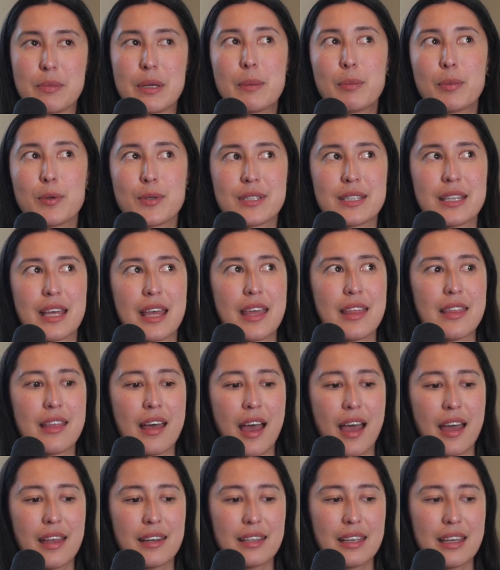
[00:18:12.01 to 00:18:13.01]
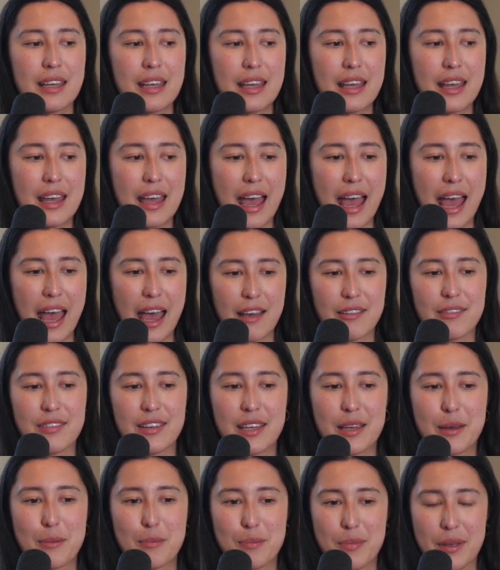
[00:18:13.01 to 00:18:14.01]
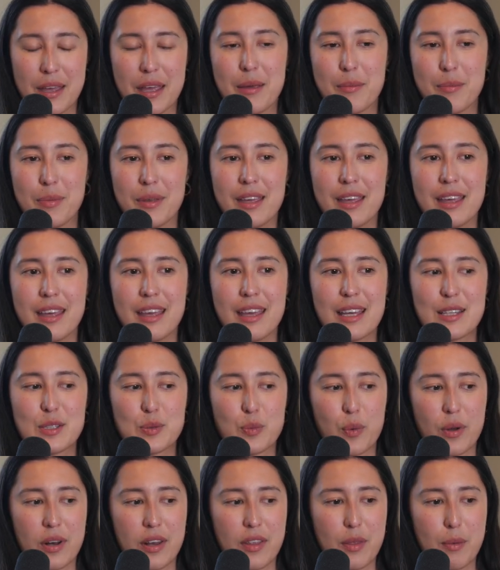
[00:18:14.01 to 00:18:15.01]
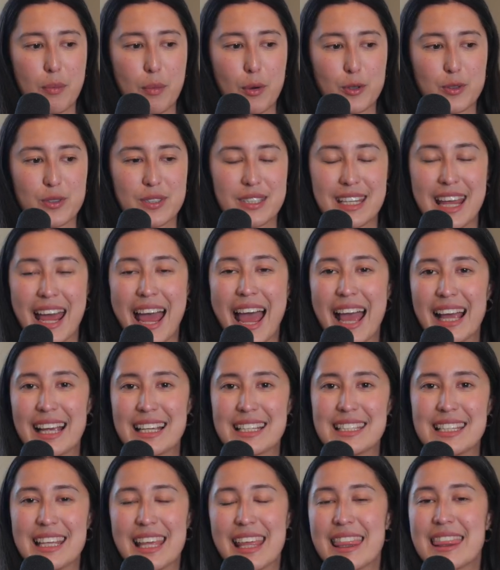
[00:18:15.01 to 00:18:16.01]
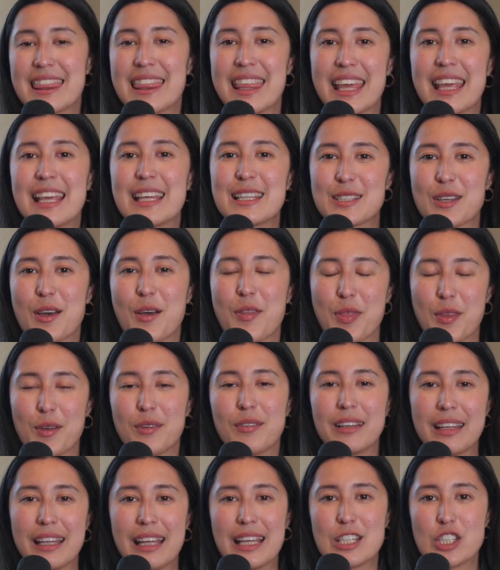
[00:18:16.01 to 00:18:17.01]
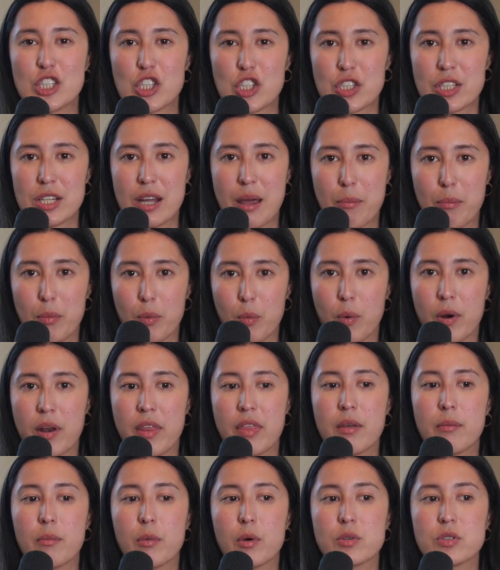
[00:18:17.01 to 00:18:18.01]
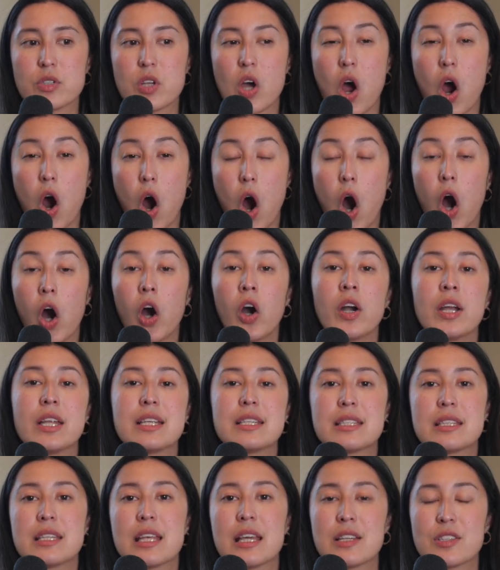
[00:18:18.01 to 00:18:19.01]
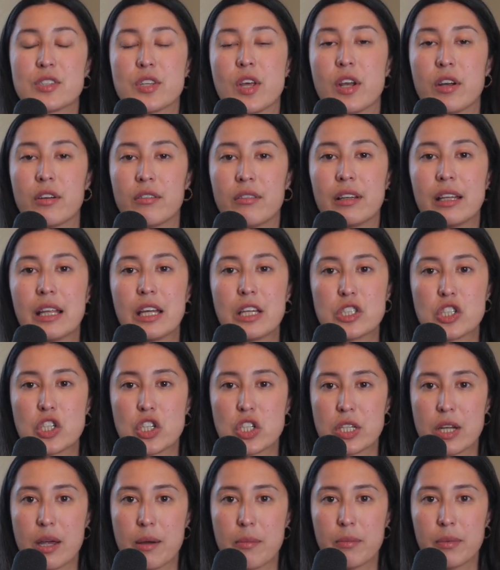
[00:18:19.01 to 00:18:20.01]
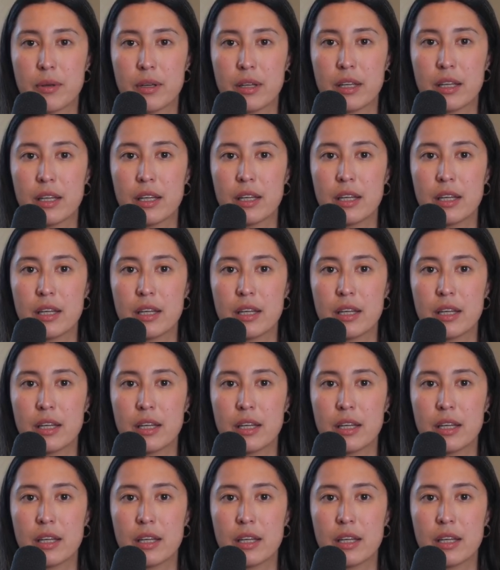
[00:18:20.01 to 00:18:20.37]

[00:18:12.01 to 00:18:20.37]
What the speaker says: People say that having a baby is one of the most taxing things on the relationship, one of the most hardest things on a relationship.